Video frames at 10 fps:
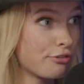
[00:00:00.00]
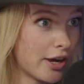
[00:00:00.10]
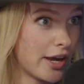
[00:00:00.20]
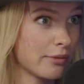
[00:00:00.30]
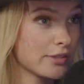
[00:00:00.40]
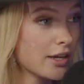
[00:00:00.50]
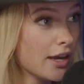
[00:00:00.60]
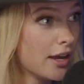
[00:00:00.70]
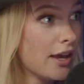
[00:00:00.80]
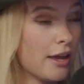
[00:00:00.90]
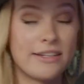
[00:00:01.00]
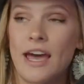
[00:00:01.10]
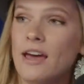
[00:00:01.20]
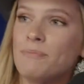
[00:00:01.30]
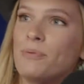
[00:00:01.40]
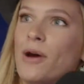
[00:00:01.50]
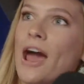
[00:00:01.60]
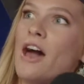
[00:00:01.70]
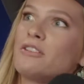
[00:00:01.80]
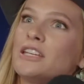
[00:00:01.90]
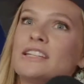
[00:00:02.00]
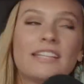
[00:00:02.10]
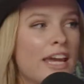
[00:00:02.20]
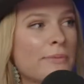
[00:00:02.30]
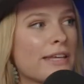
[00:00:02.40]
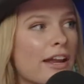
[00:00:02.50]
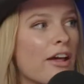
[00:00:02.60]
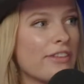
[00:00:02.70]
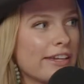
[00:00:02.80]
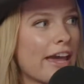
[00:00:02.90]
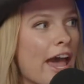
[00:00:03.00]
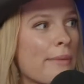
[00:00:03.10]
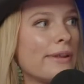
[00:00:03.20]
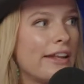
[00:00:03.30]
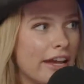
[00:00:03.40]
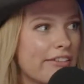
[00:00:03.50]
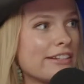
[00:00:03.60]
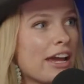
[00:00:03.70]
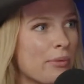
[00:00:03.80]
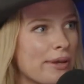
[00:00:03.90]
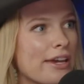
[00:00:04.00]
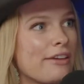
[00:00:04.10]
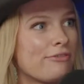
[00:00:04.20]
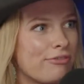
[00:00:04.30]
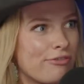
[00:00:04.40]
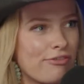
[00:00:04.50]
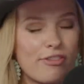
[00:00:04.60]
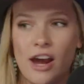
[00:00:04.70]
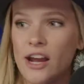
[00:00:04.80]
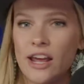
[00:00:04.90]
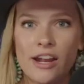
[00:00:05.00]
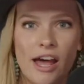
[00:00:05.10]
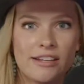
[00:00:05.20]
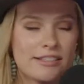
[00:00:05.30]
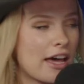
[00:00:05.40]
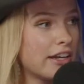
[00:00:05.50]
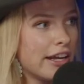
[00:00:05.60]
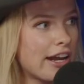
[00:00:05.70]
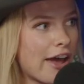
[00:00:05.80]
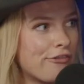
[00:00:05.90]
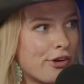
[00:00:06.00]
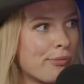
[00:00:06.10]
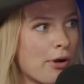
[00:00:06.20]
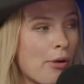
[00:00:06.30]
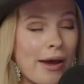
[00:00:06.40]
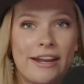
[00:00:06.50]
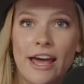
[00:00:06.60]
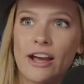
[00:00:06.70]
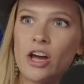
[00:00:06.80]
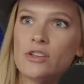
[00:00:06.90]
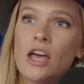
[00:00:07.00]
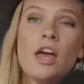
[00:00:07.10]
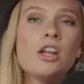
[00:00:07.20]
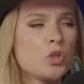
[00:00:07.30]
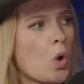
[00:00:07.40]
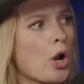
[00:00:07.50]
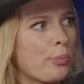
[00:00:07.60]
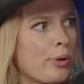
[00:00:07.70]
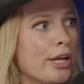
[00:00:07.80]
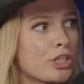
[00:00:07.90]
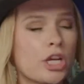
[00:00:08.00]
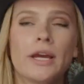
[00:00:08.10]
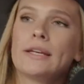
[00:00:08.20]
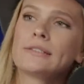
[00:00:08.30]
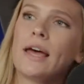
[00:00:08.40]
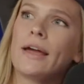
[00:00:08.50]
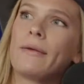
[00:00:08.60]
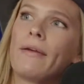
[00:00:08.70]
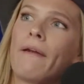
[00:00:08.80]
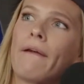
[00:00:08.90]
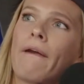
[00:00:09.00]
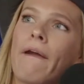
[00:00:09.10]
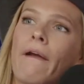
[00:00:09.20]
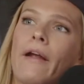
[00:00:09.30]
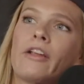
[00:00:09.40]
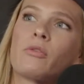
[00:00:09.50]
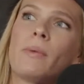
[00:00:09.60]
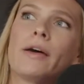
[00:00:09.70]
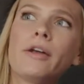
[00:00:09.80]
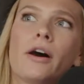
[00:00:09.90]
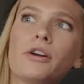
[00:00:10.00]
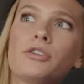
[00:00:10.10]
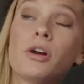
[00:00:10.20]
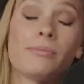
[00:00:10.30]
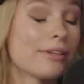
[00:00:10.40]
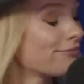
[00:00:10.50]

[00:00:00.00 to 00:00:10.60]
framed. And Dad proudly taped that on the cabinet, and every time we had Friday night, Saturday night football, my dad goes to our preacher. He's like, that's what my daughter drew.